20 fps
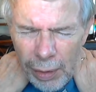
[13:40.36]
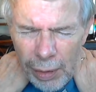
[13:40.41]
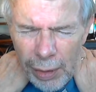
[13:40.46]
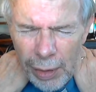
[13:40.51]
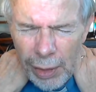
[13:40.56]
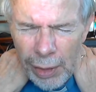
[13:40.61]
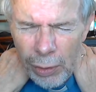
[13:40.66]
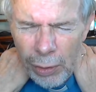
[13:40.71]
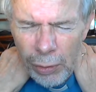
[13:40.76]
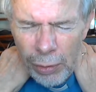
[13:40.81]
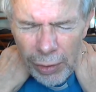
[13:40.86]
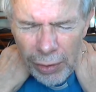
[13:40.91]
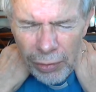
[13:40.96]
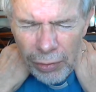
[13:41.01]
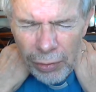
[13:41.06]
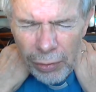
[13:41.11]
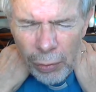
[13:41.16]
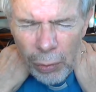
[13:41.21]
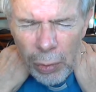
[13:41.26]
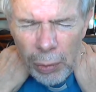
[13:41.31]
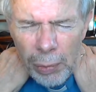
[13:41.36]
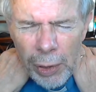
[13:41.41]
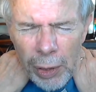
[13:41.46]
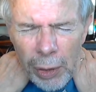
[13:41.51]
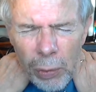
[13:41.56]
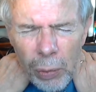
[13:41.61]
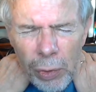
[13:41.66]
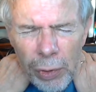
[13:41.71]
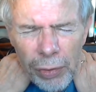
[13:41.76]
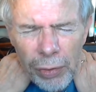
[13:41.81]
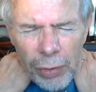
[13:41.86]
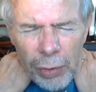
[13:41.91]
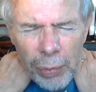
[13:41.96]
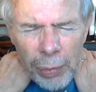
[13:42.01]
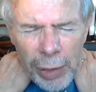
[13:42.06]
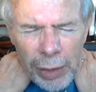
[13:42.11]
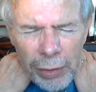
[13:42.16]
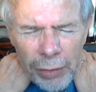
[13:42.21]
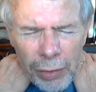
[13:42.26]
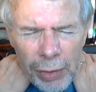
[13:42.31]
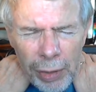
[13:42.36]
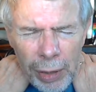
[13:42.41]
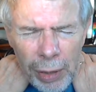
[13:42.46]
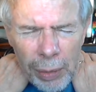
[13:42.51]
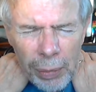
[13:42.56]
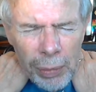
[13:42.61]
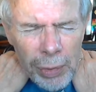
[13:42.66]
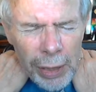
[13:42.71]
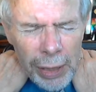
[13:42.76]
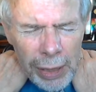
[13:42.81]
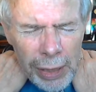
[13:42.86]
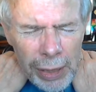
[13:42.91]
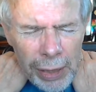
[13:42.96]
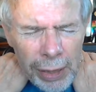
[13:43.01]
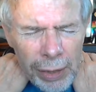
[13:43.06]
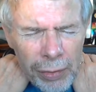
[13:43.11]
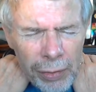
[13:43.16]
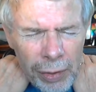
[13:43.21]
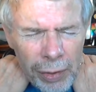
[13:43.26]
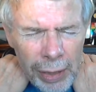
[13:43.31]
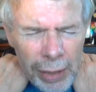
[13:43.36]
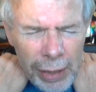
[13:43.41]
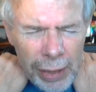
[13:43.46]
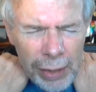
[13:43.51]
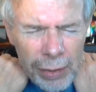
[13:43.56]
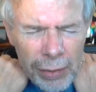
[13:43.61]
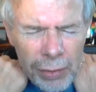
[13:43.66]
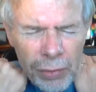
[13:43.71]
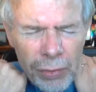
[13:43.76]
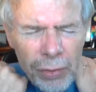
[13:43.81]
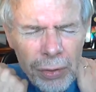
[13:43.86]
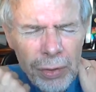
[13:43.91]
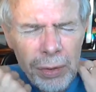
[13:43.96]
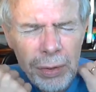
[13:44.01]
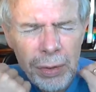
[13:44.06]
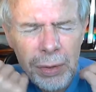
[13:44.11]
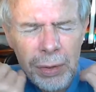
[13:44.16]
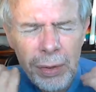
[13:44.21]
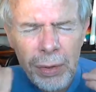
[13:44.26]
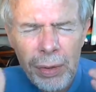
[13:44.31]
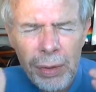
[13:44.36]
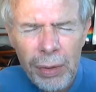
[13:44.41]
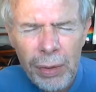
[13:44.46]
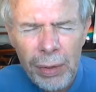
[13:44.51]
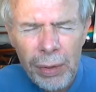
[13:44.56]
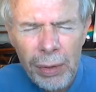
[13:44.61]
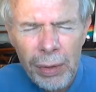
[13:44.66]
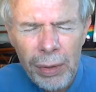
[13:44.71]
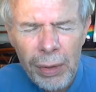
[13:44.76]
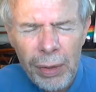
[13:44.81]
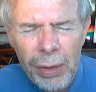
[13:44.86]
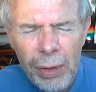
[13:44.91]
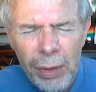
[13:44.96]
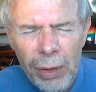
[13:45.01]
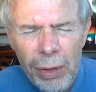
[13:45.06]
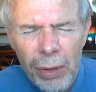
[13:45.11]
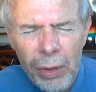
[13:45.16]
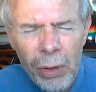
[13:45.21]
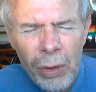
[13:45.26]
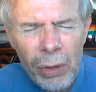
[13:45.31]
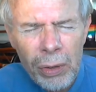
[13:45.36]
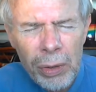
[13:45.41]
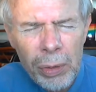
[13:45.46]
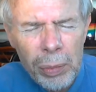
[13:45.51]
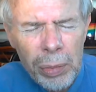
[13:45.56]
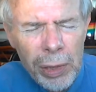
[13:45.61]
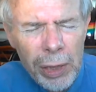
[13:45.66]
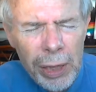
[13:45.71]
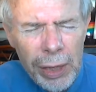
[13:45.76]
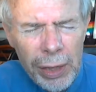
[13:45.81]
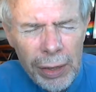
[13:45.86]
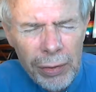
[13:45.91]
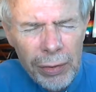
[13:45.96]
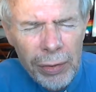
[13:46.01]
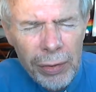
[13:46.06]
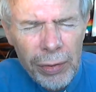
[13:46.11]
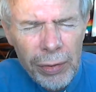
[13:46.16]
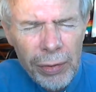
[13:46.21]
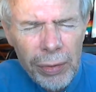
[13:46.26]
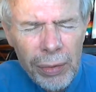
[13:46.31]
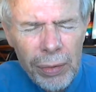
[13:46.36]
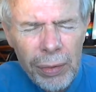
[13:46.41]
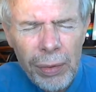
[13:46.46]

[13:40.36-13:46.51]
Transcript: illness, we might want to imagine him laying his hand on the place